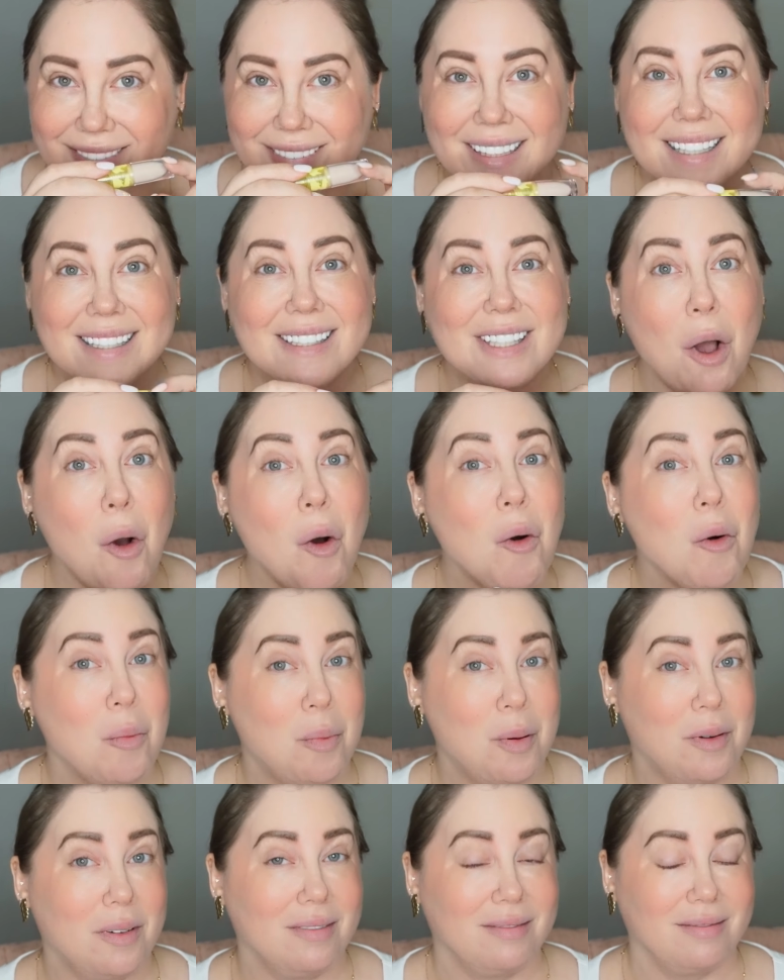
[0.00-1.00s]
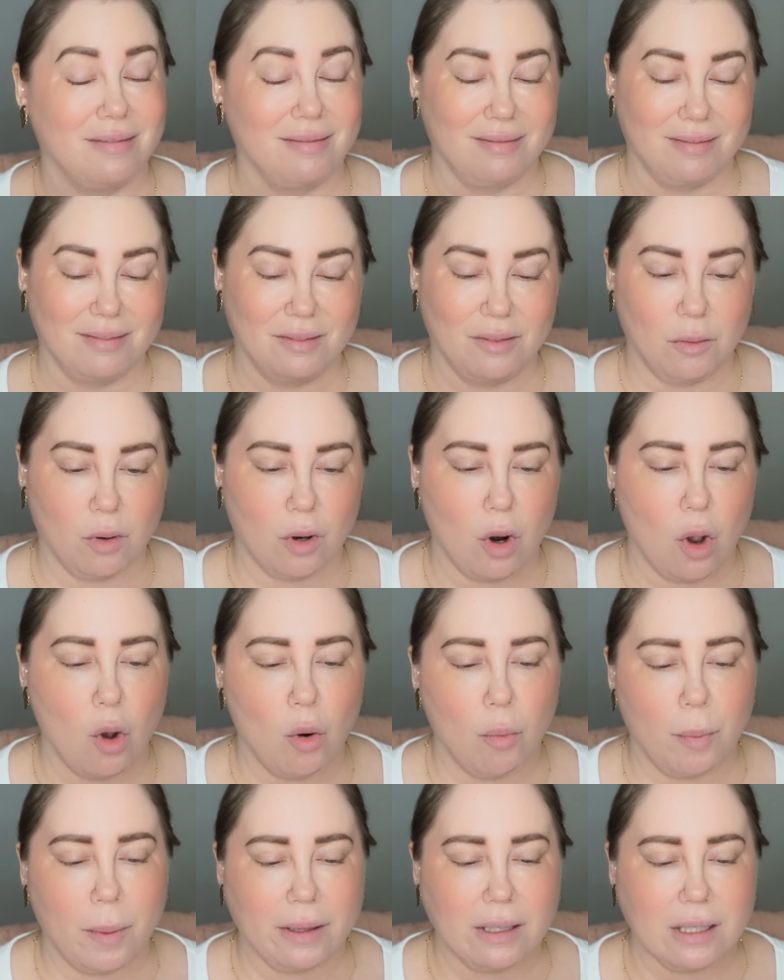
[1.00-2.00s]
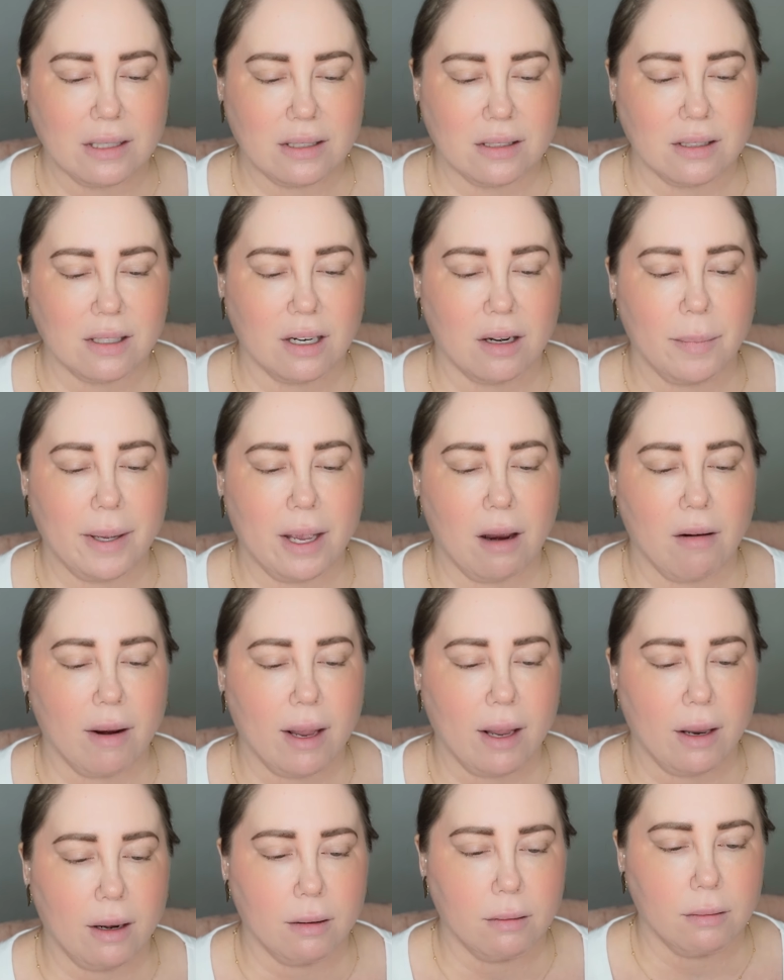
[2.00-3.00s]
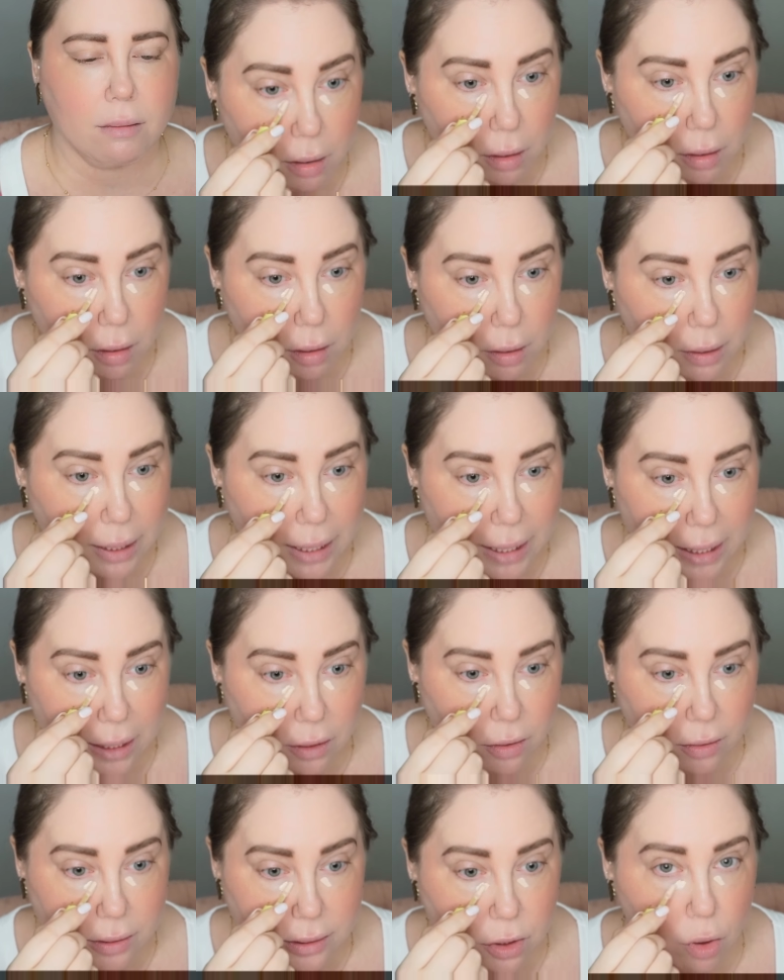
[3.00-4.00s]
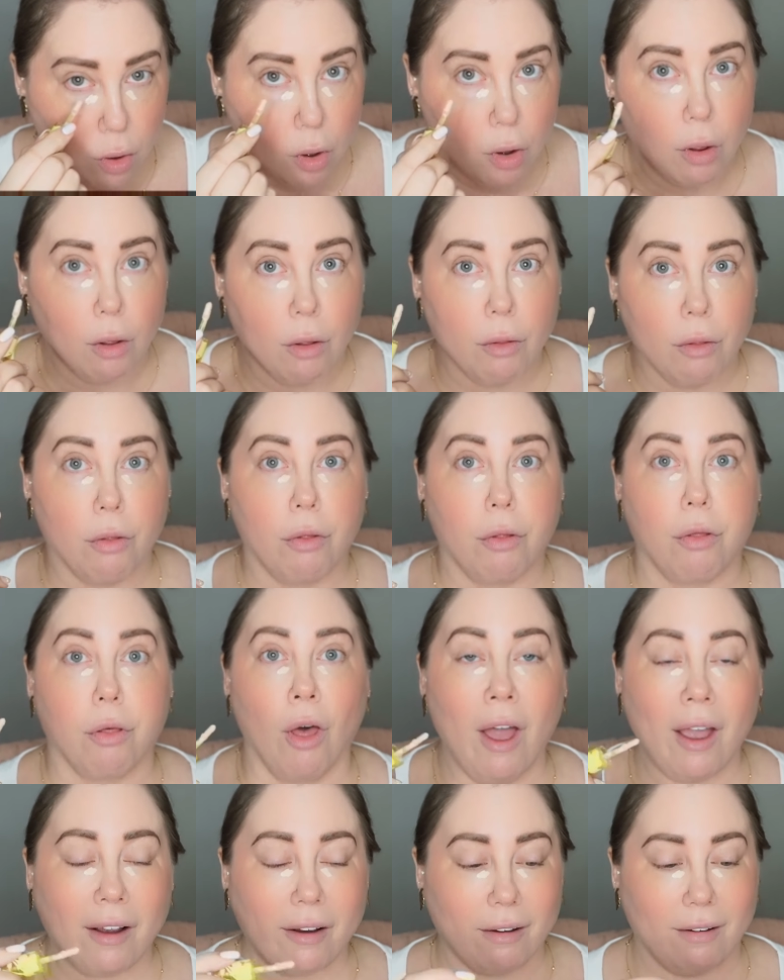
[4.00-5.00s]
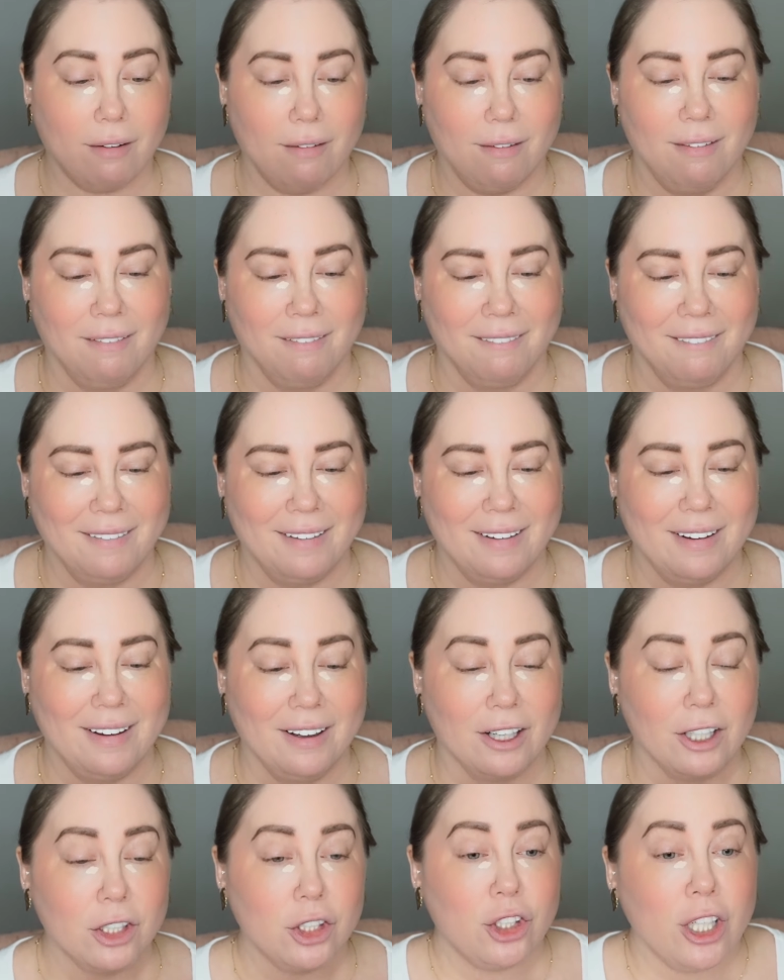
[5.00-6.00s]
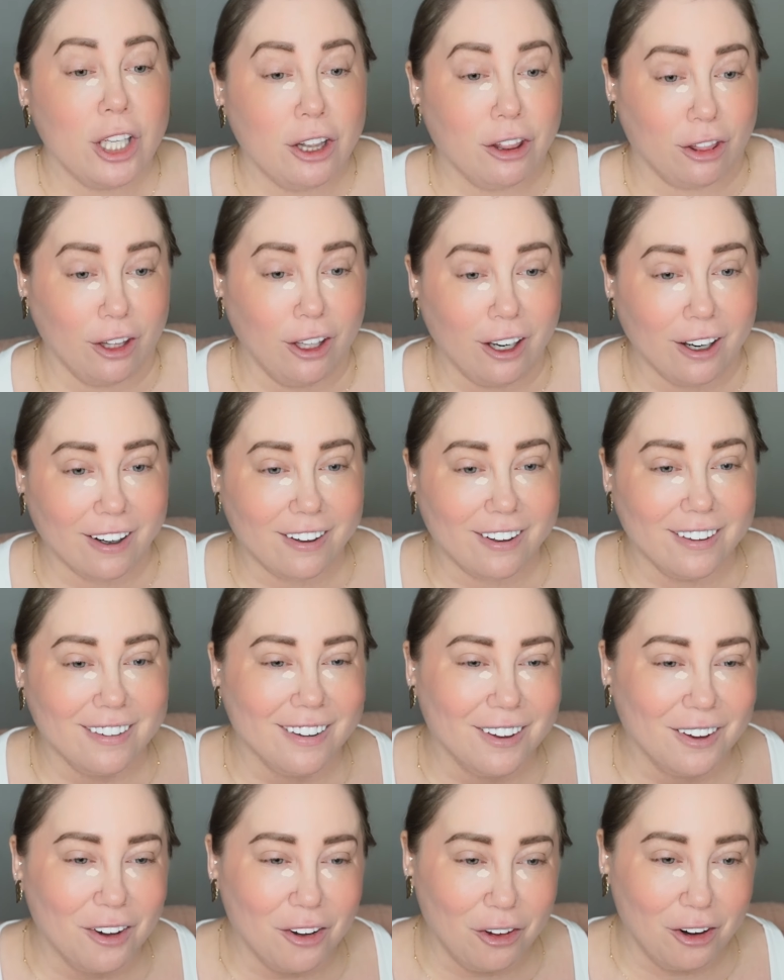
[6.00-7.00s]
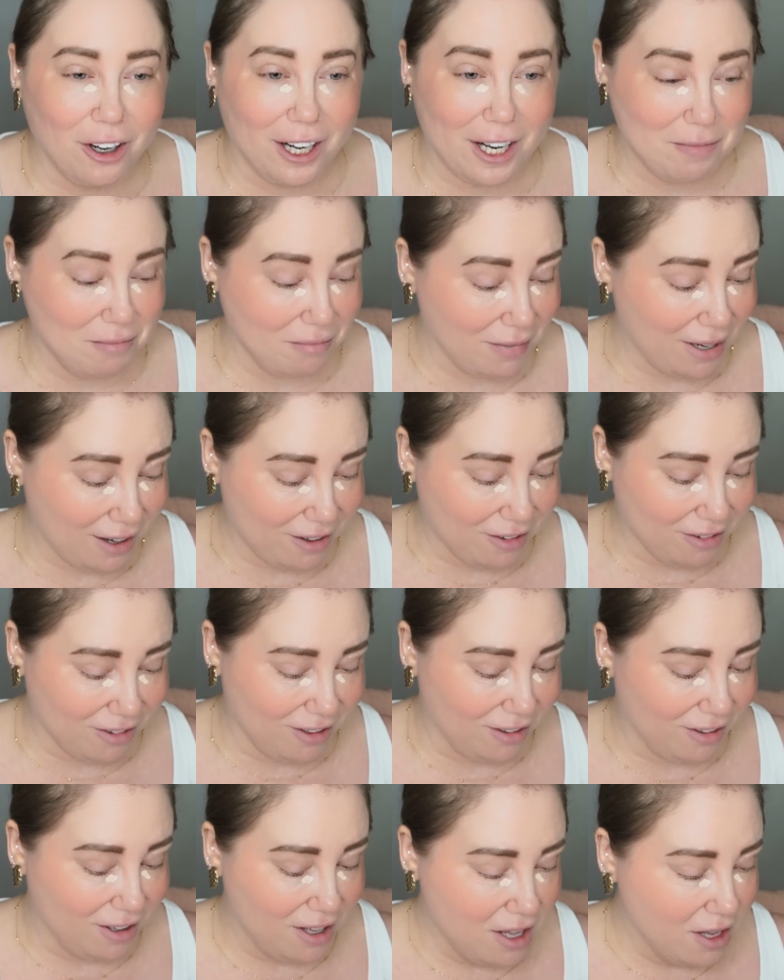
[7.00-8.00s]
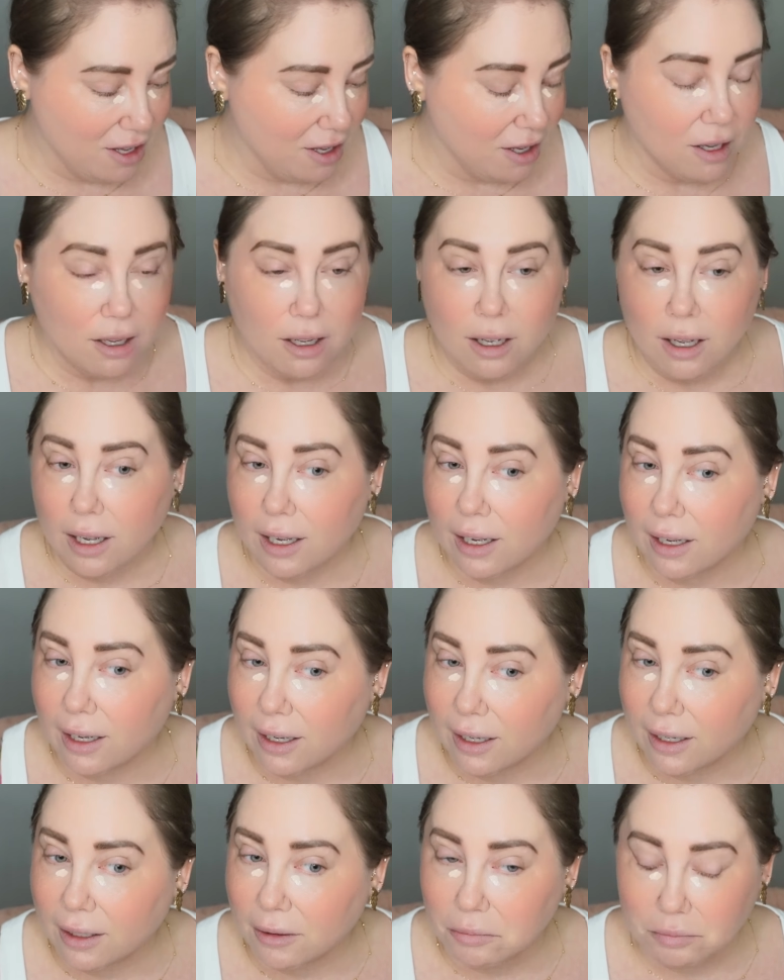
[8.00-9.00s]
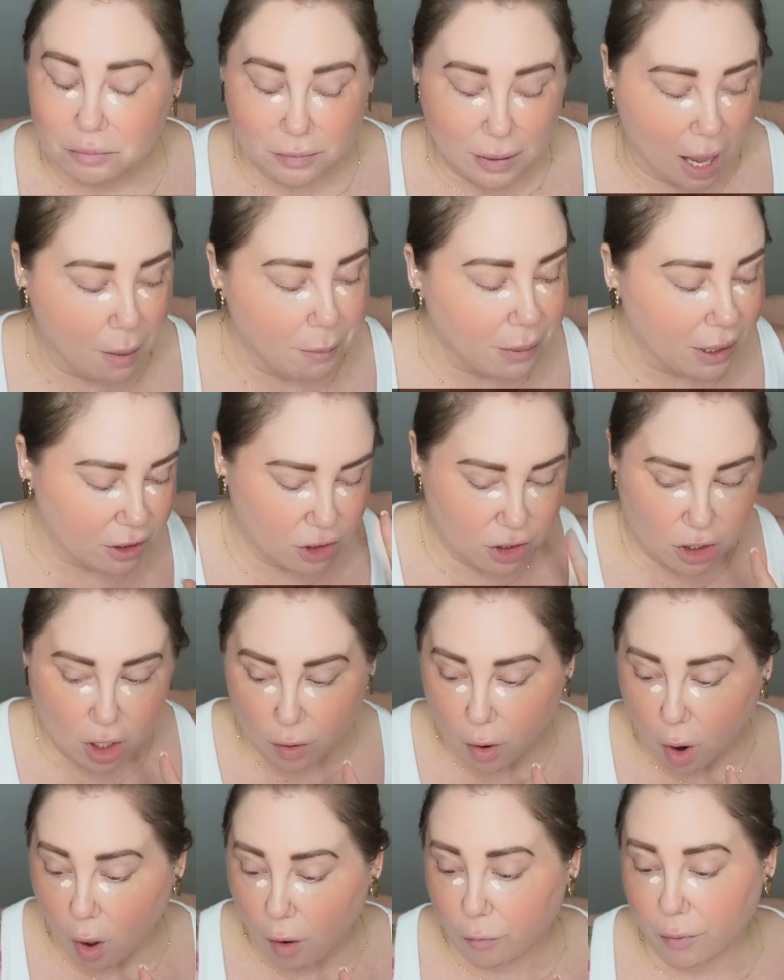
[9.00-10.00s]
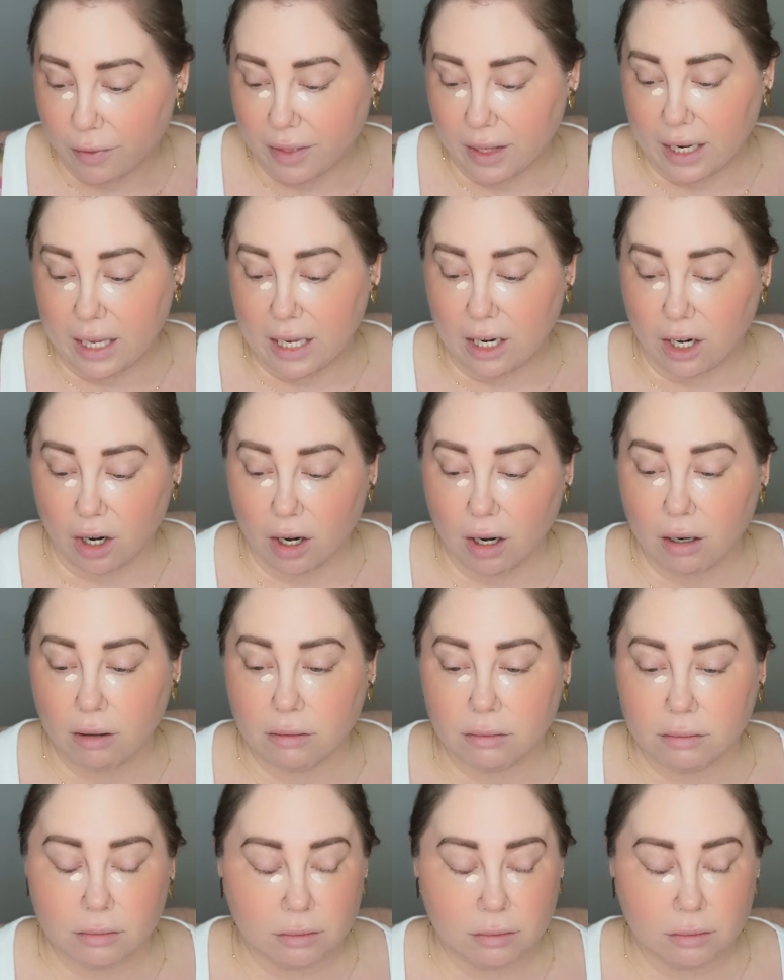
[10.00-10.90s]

Let's hope. We're hoping this is going to be all right. It looks thick. She thick. Holy mackerel. I'm going to start off with it here.